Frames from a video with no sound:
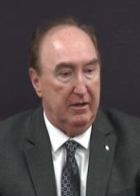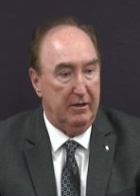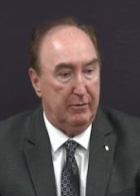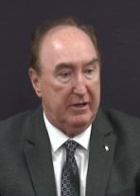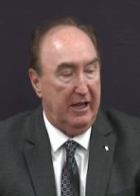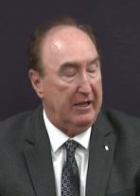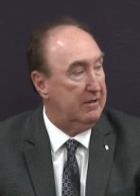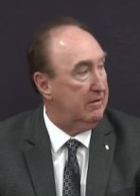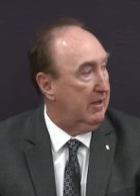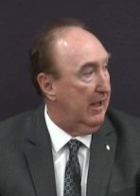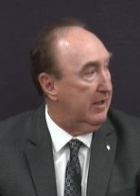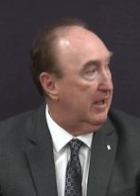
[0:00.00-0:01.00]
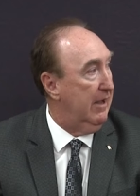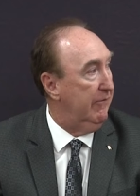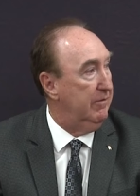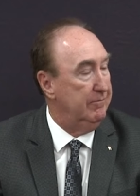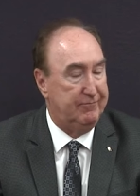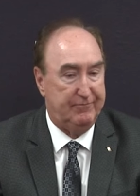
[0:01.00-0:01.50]
it would take, take
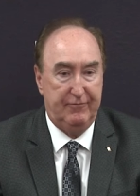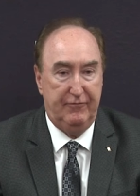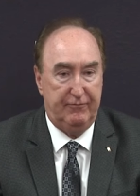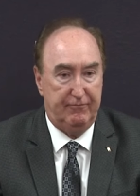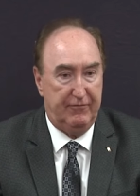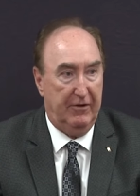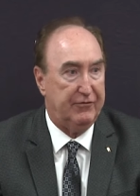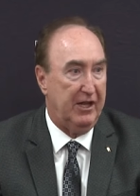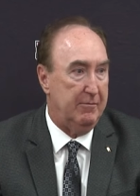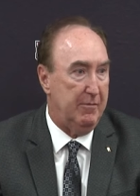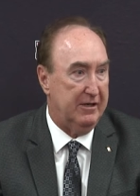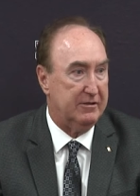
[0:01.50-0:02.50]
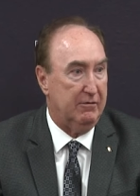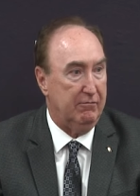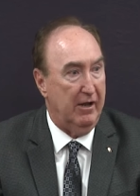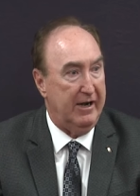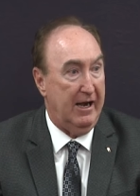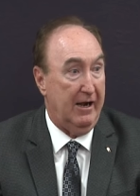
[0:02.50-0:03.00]
Kevin 15 minutes to
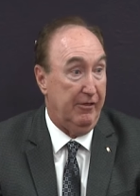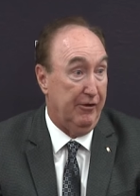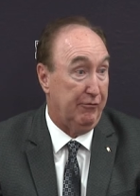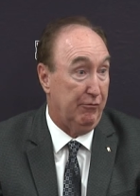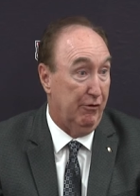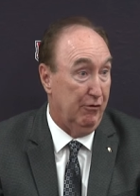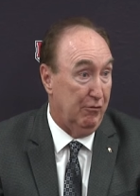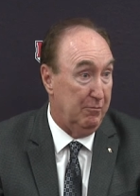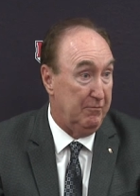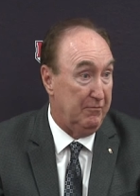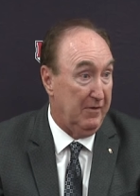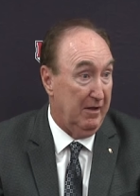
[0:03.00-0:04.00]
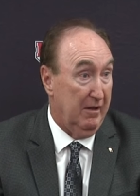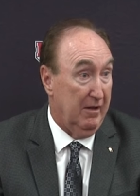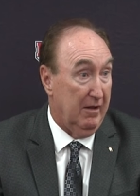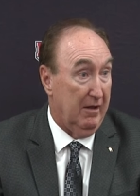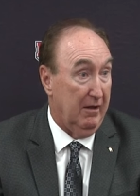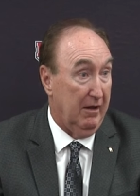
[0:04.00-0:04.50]
run out of this room,
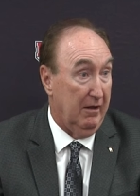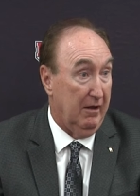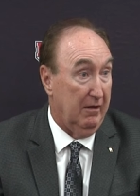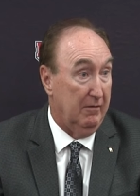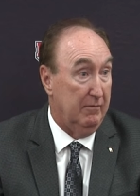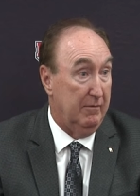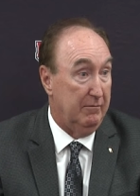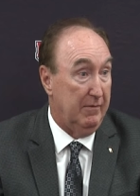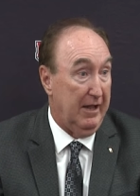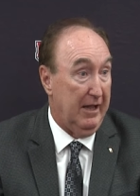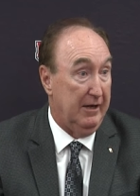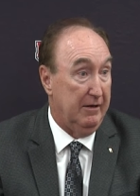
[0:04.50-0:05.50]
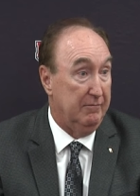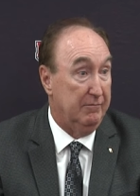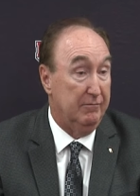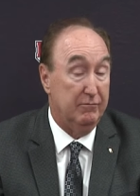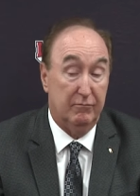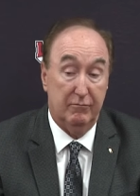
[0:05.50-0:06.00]
uh, and
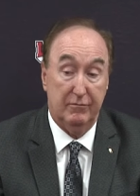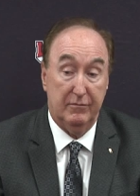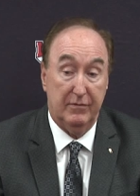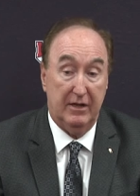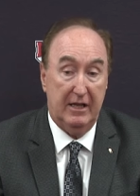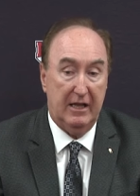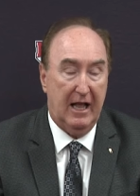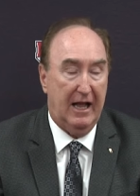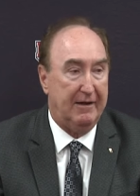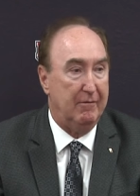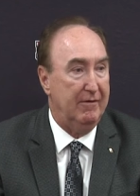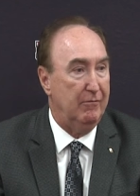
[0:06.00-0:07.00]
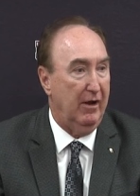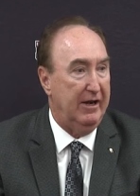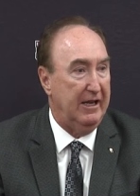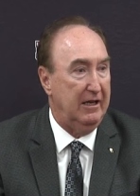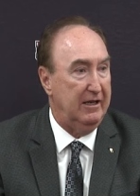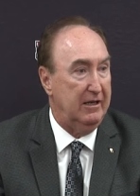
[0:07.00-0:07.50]
he got what
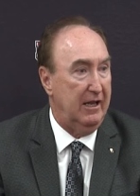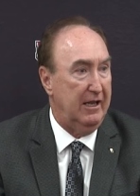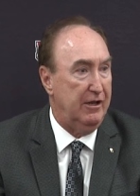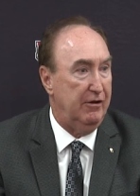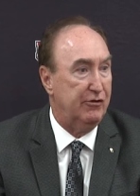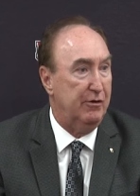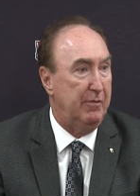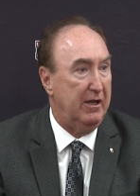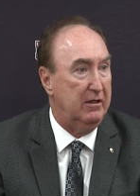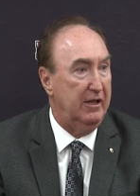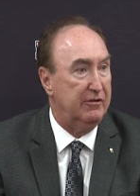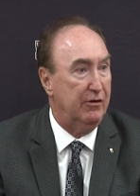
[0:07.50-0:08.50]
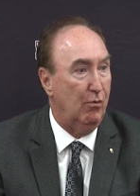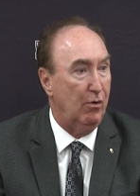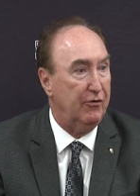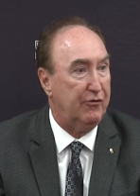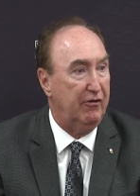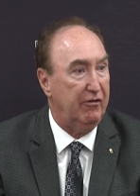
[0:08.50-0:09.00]
eight, eight years in big leagues and a
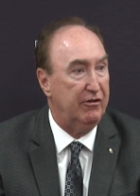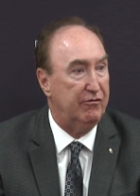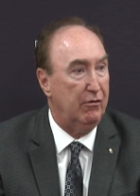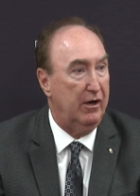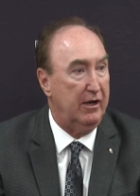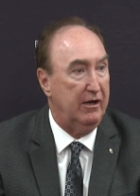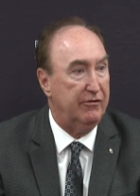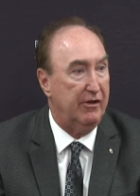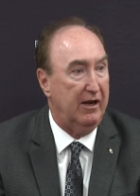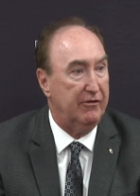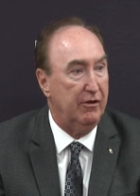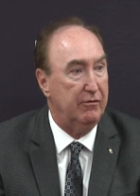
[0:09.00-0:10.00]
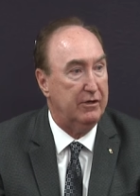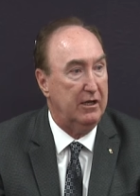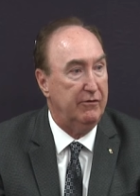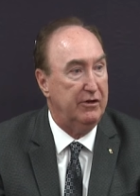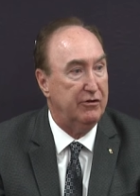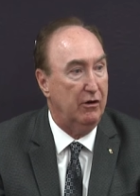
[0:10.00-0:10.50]
World Series ring, and he's got his own
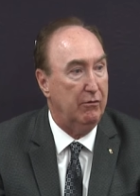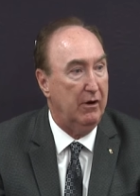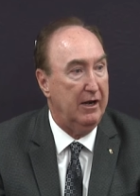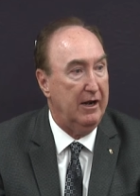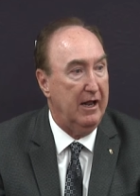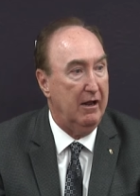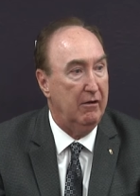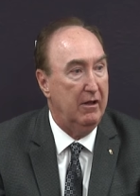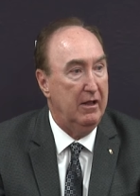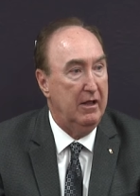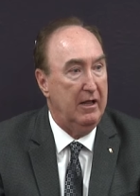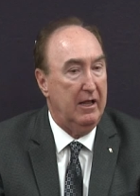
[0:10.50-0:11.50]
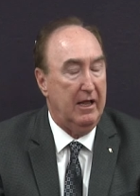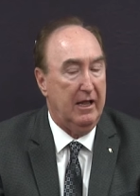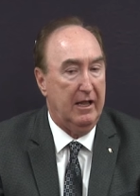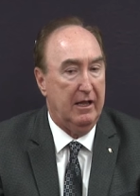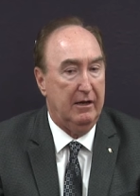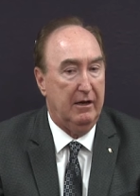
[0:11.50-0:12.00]
TV show right now.
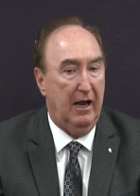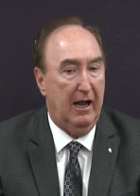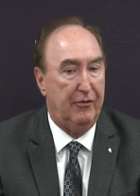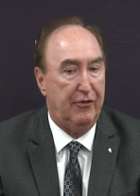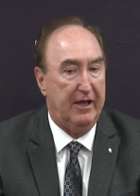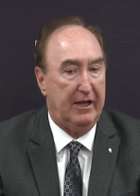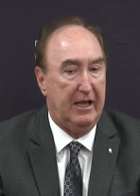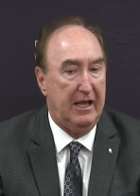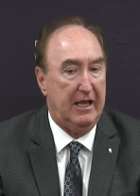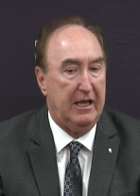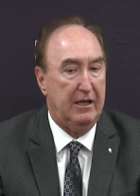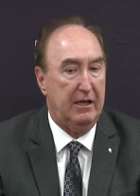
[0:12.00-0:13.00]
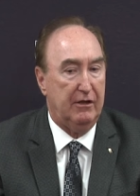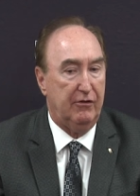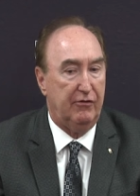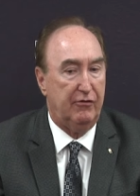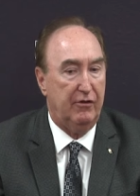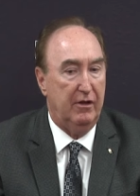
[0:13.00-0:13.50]
And I think he
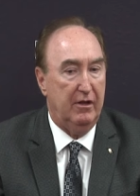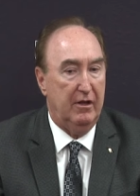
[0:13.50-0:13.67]
is